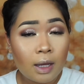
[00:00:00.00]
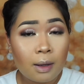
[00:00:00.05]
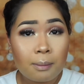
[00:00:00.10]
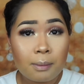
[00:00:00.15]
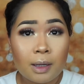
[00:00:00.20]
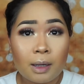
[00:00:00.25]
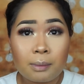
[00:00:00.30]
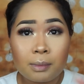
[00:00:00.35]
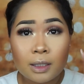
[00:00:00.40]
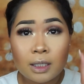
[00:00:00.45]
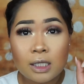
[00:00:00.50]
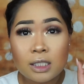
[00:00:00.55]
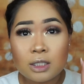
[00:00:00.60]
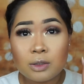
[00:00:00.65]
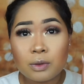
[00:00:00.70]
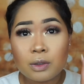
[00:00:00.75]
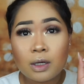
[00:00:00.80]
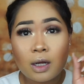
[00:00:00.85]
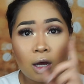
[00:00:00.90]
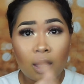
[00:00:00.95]
but I'm gonna do
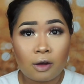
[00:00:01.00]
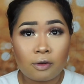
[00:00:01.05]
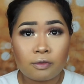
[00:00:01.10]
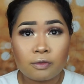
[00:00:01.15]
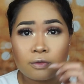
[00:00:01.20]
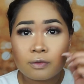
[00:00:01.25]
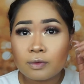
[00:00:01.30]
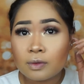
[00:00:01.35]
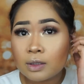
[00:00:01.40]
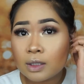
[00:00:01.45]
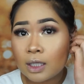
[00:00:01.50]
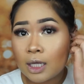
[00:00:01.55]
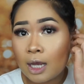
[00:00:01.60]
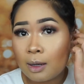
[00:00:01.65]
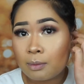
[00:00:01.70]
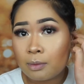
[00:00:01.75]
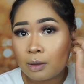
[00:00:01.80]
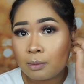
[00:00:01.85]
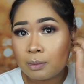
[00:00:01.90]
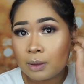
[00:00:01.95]
it off
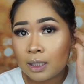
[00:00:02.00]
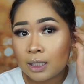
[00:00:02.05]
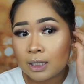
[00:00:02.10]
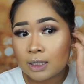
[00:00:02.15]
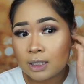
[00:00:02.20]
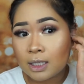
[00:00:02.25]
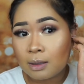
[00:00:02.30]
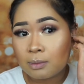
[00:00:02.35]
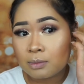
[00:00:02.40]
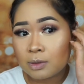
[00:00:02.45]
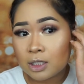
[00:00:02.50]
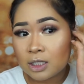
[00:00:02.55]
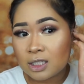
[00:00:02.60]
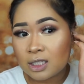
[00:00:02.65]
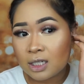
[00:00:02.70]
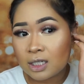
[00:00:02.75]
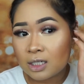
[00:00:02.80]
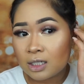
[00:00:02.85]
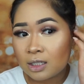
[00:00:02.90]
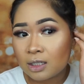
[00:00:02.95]
camera because I'm just
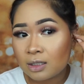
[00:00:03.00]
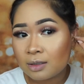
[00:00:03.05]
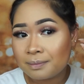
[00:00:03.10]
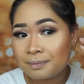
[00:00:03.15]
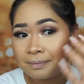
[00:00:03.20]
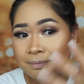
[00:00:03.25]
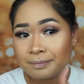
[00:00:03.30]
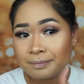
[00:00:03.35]
gonna